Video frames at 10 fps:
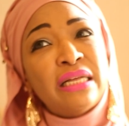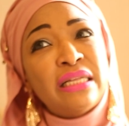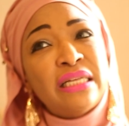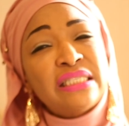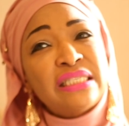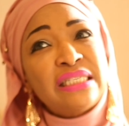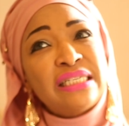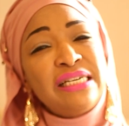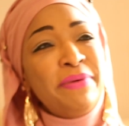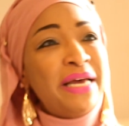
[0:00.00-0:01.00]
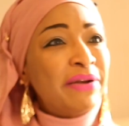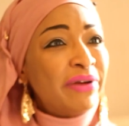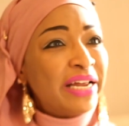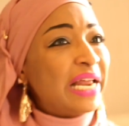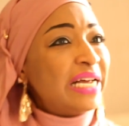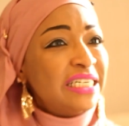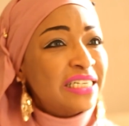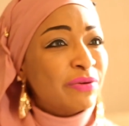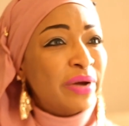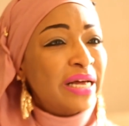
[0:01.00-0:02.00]
this CBN
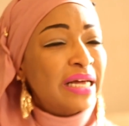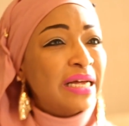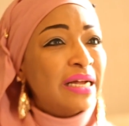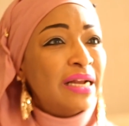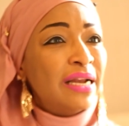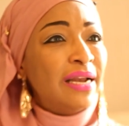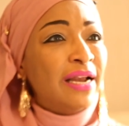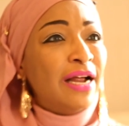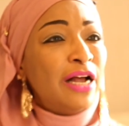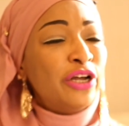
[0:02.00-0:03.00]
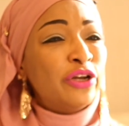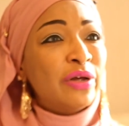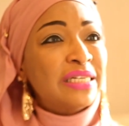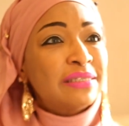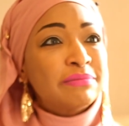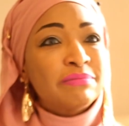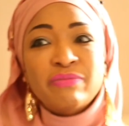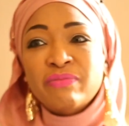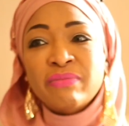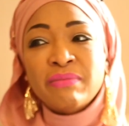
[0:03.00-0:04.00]
regulation where, it
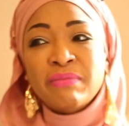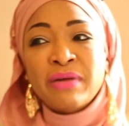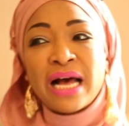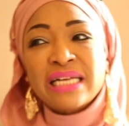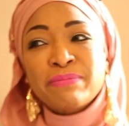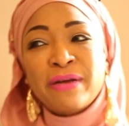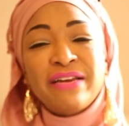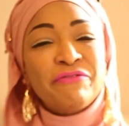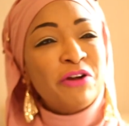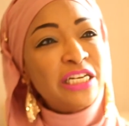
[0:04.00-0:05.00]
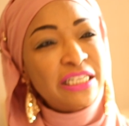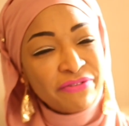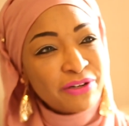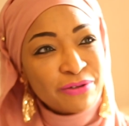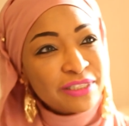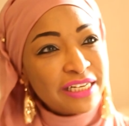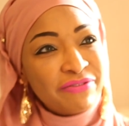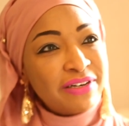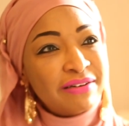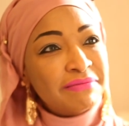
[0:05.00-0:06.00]
has made it very difficult to
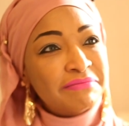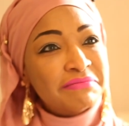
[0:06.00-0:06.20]
even